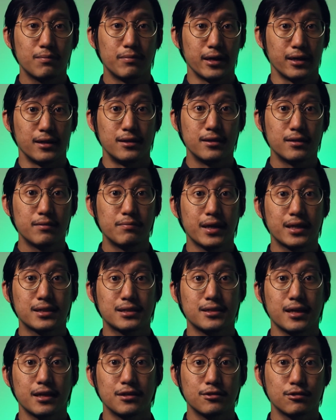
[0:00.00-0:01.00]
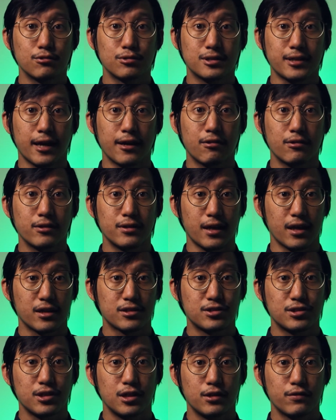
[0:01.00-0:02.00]
but it didn't make sense to sign on in
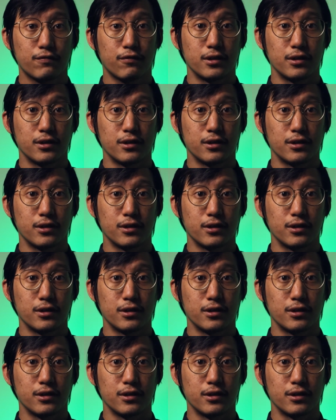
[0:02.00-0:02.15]
exchange